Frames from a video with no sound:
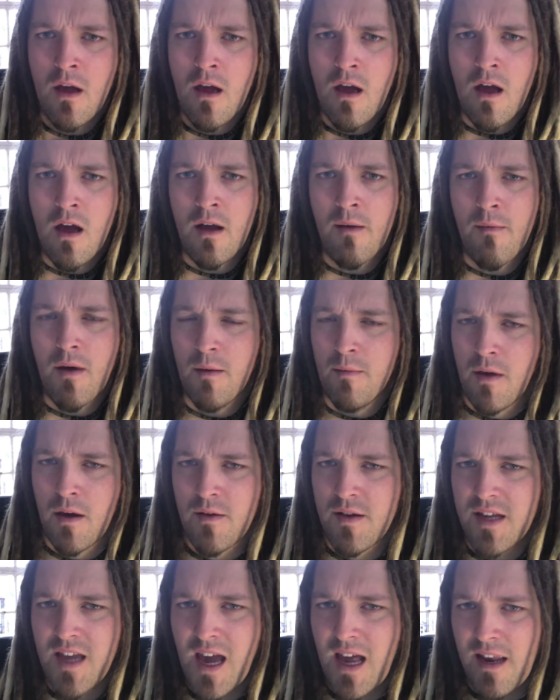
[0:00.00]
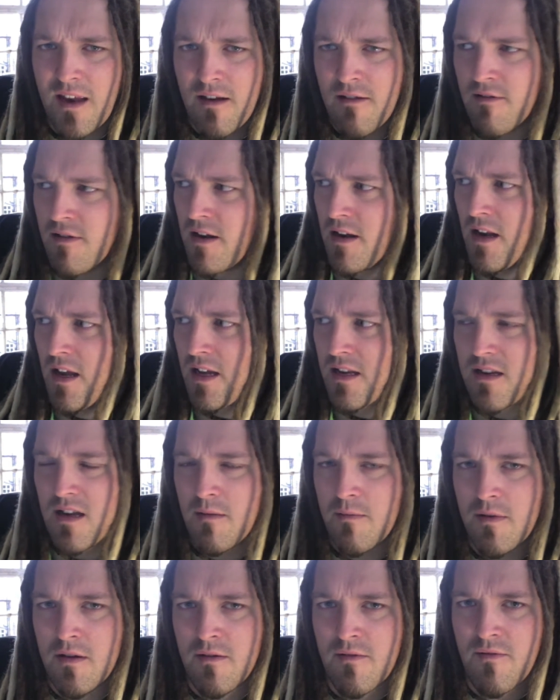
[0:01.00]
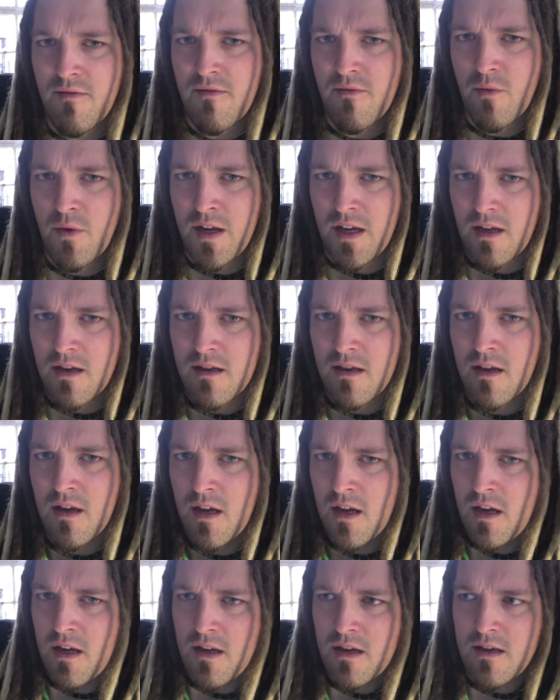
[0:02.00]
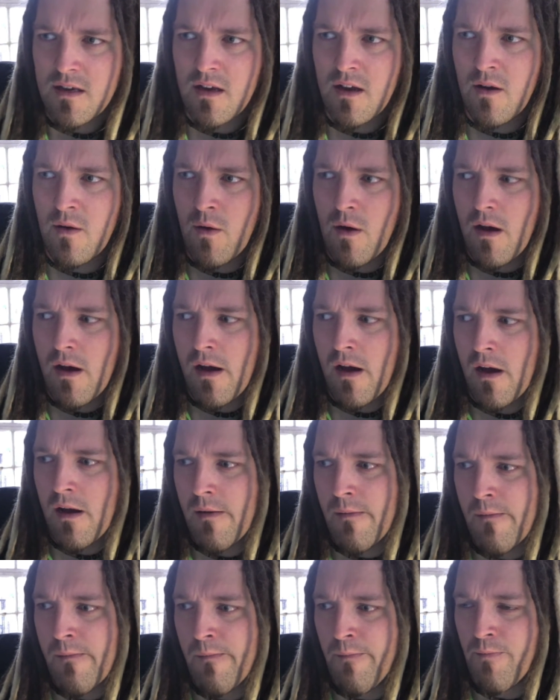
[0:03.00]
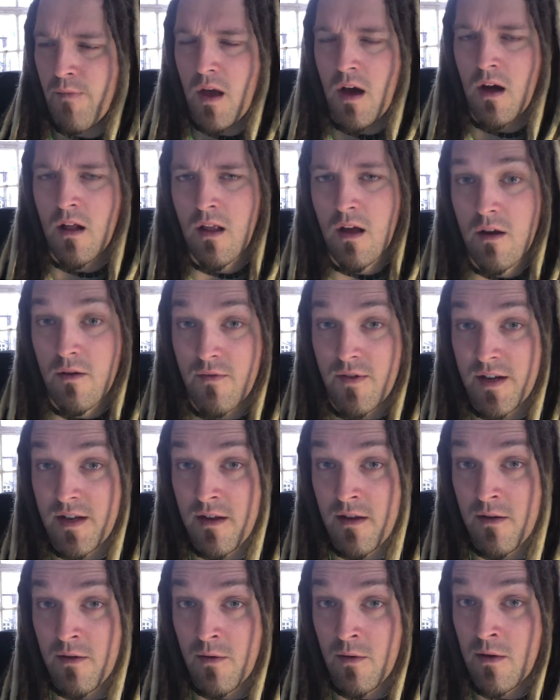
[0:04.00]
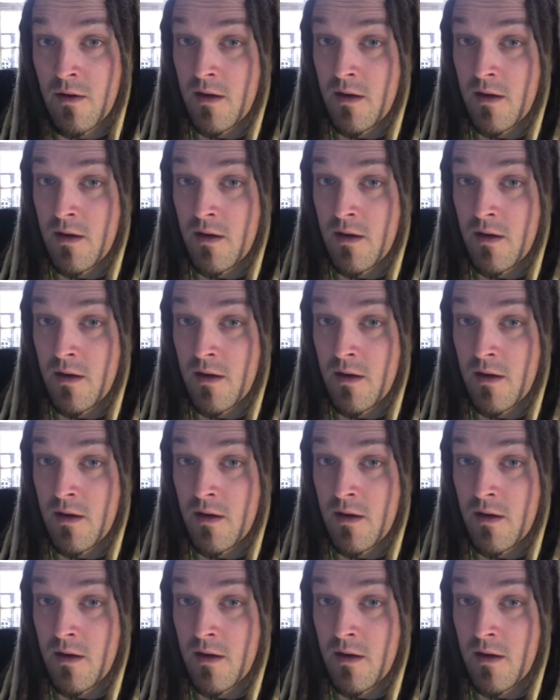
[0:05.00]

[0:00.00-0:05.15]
I'm going to Canada in the next couple of weeks, so I'll hopefully do